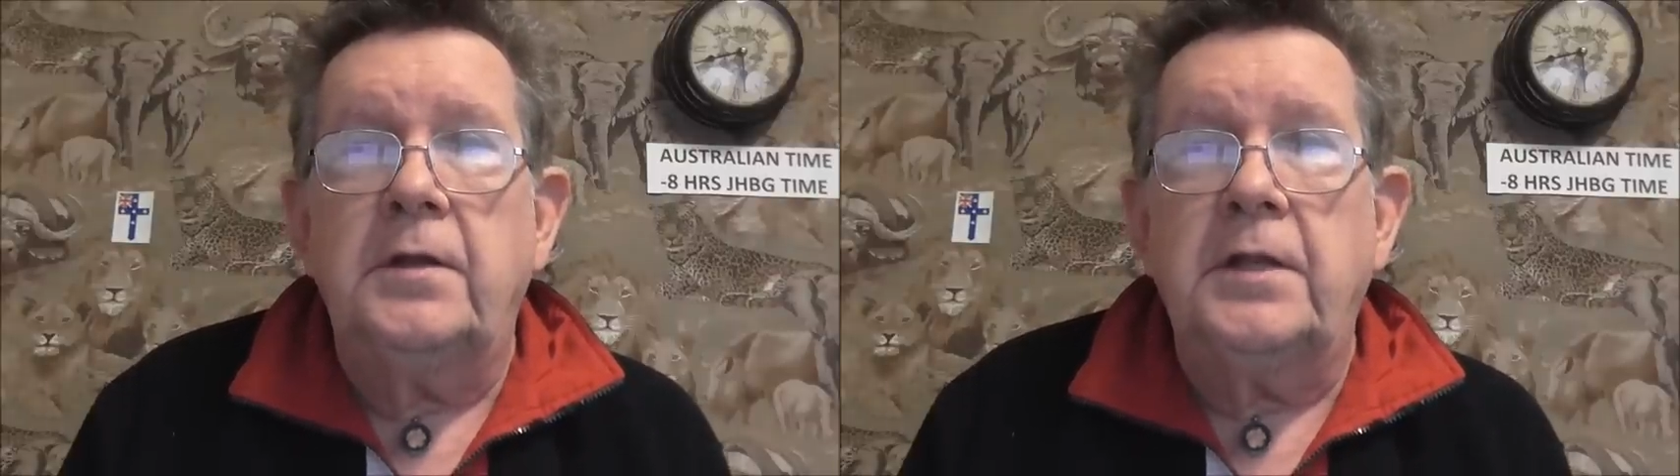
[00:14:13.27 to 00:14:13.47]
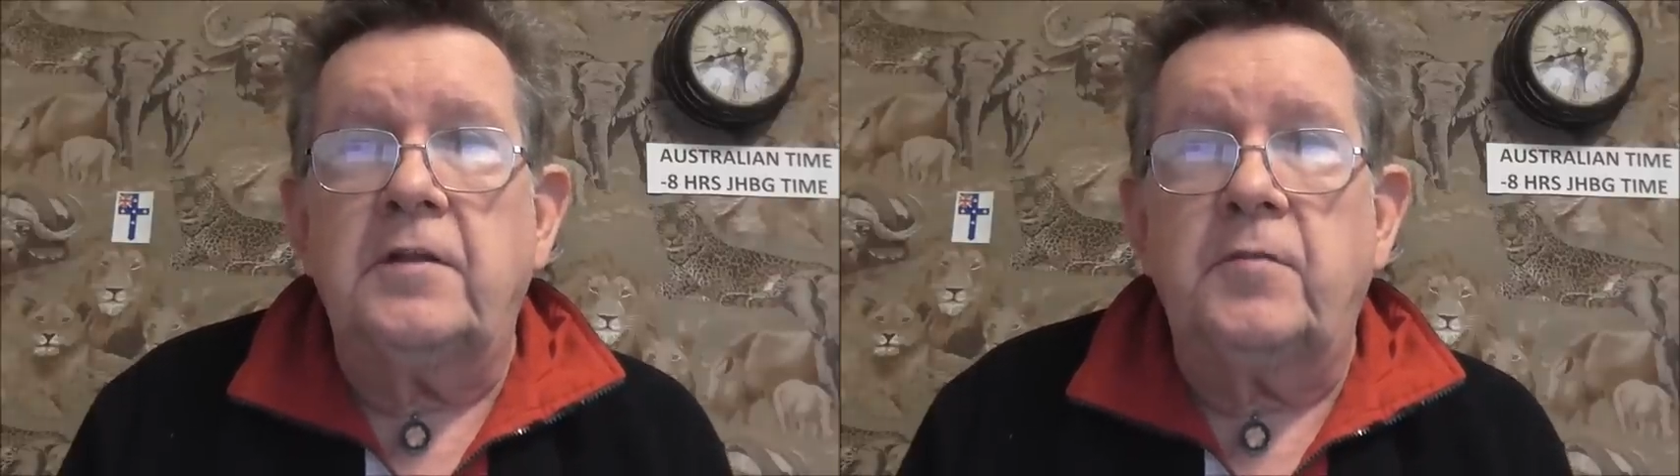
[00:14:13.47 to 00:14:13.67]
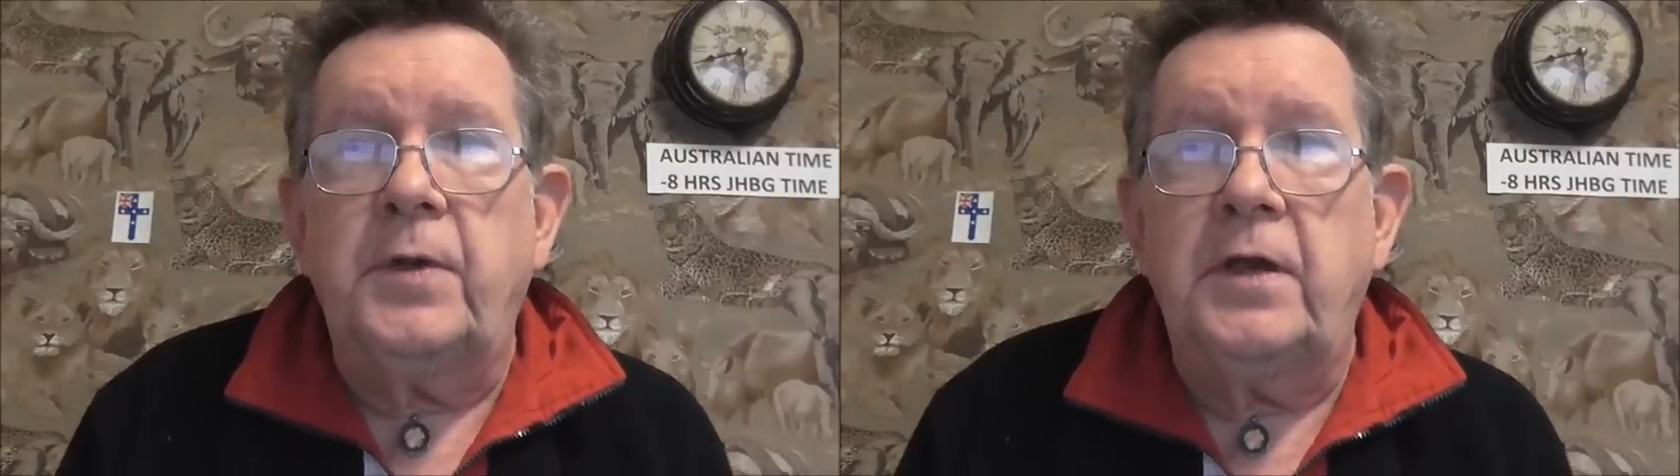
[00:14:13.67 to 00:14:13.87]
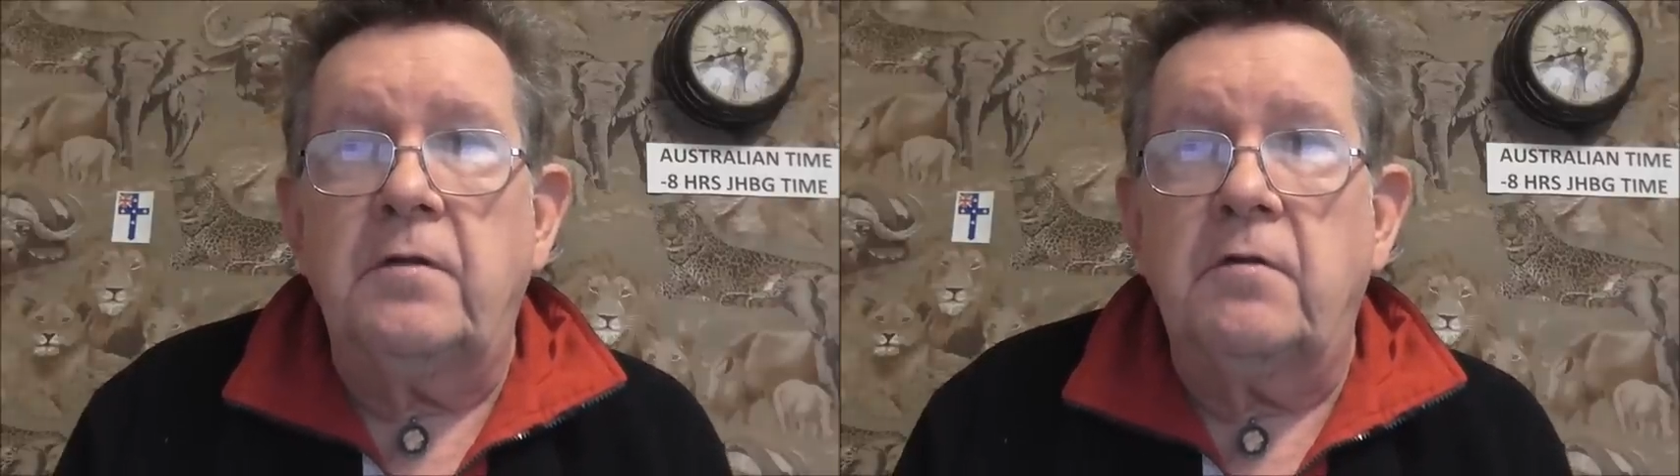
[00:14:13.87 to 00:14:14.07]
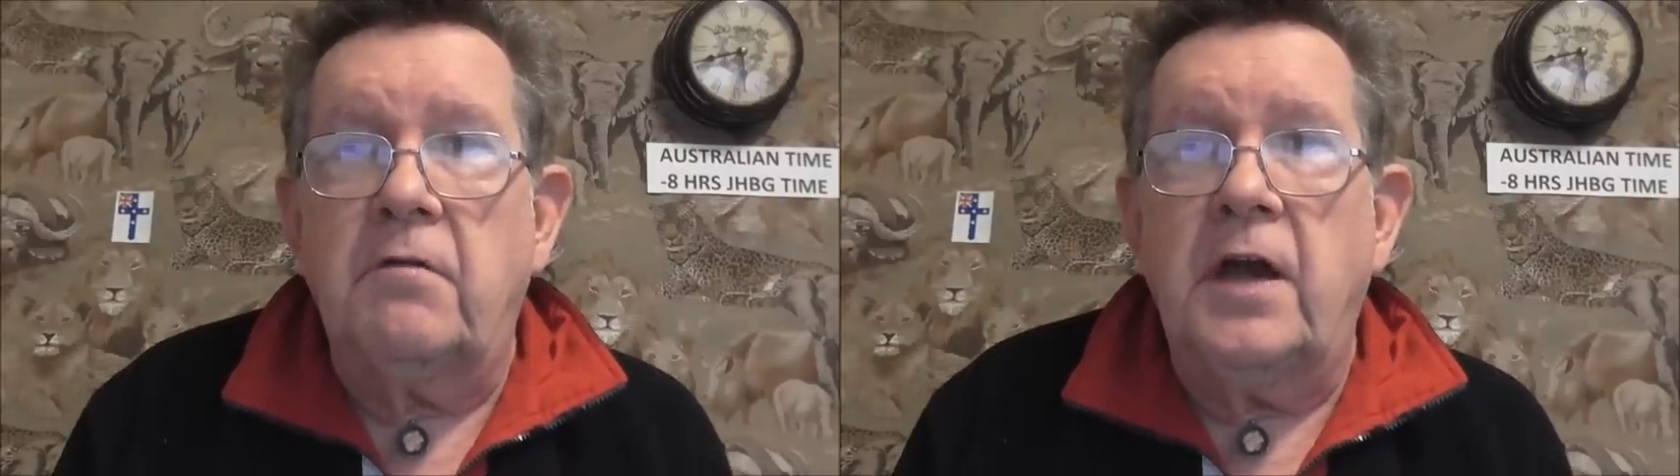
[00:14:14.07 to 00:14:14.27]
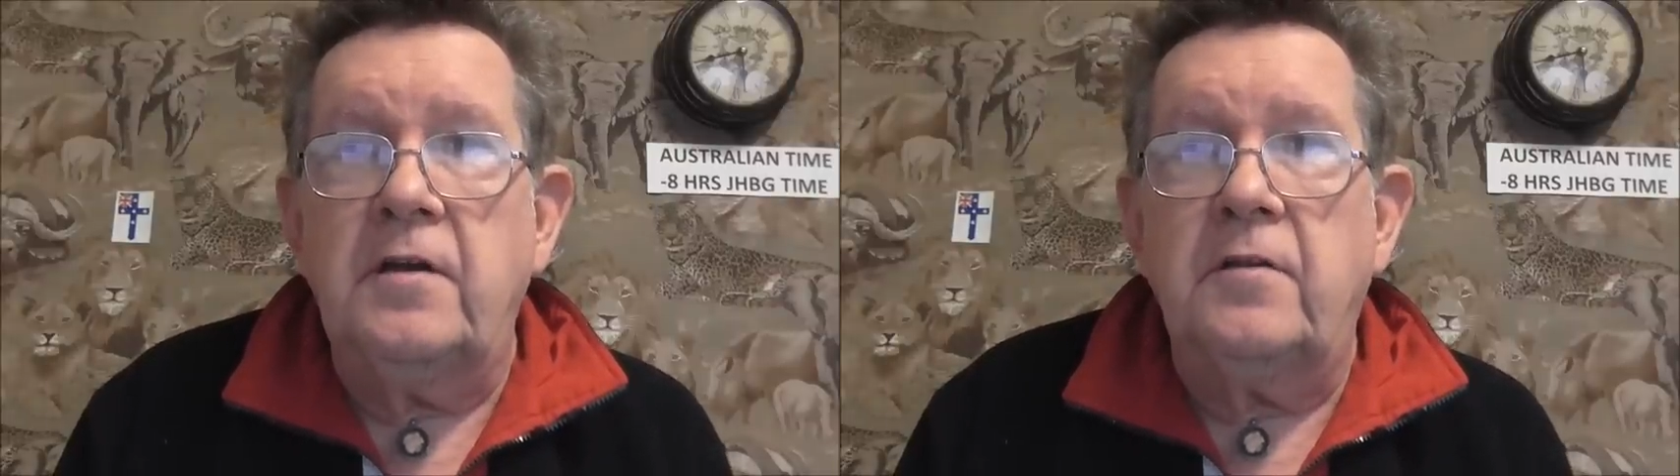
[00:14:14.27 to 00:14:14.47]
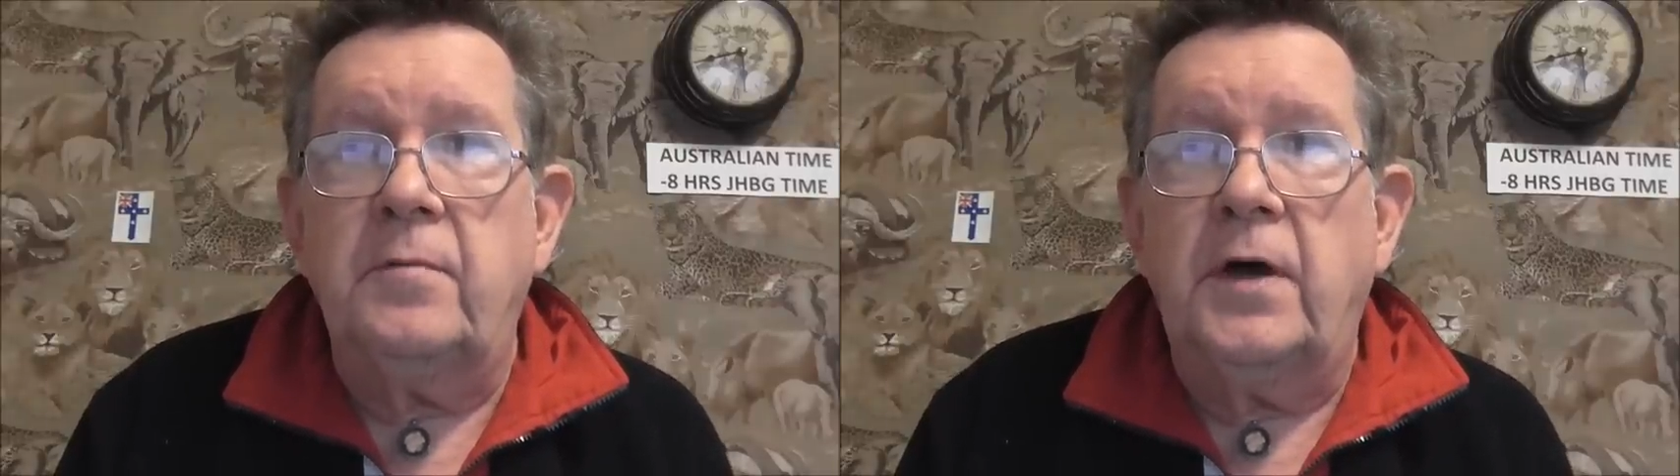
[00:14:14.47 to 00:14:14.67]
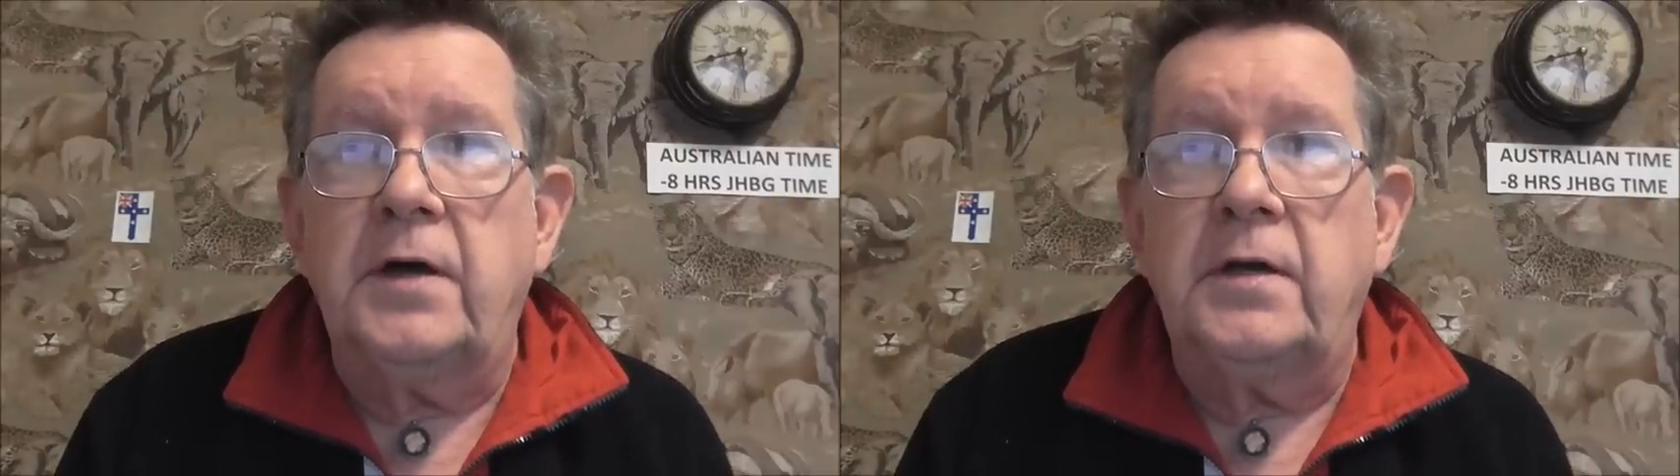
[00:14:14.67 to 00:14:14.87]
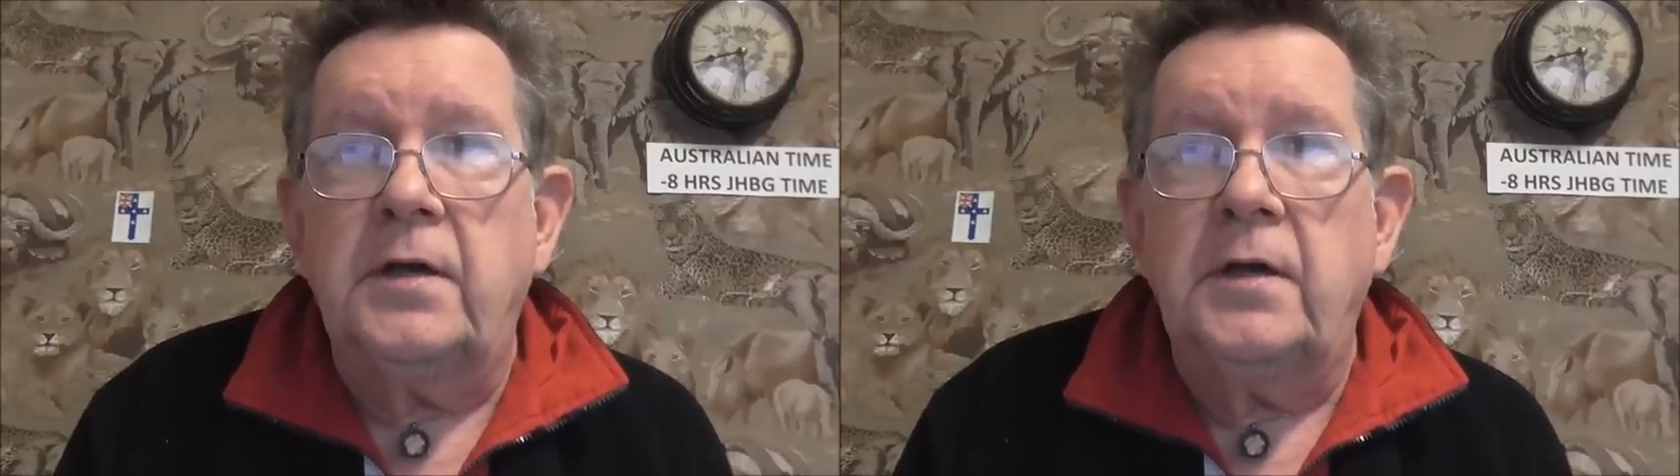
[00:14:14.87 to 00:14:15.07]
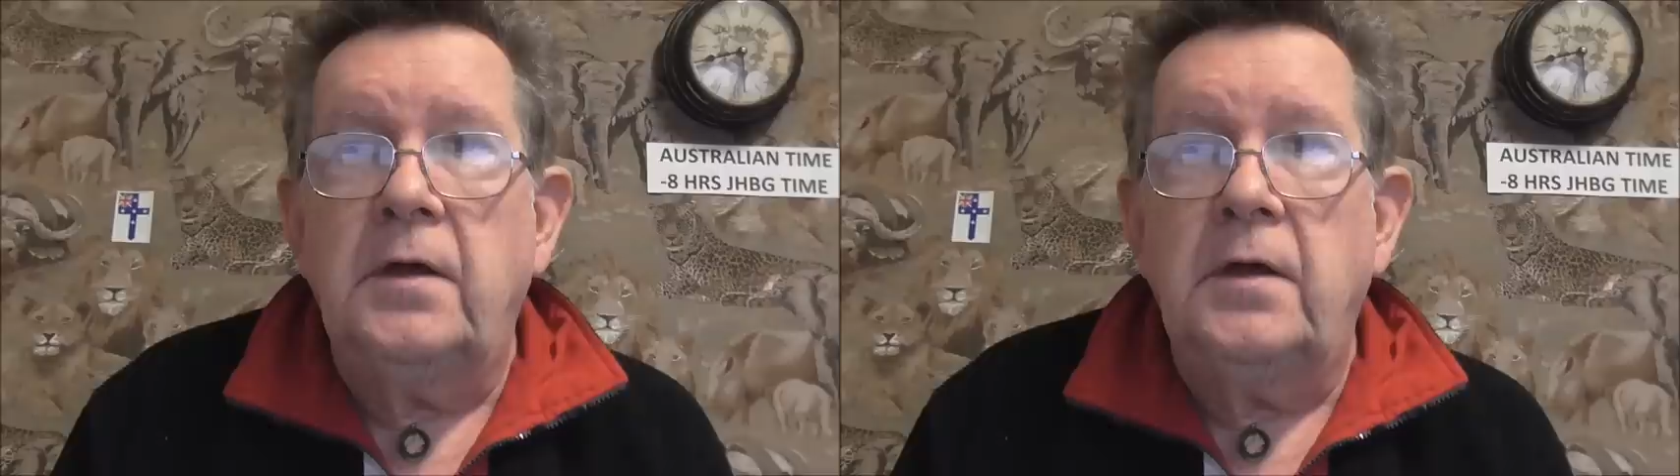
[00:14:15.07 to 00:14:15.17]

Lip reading: that's been raided by